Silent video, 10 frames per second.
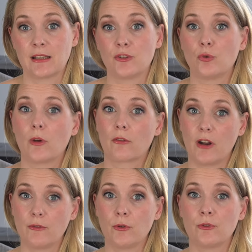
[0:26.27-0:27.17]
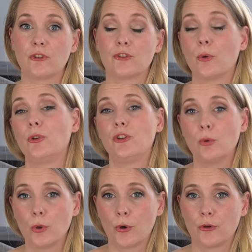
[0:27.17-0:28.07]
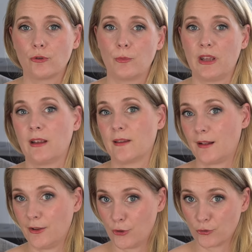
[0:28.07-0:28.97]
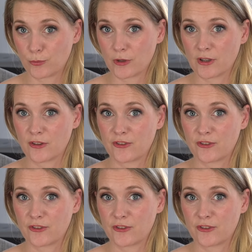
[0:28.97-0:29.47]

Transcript: and do quick reviews so you learn to pick exactly those products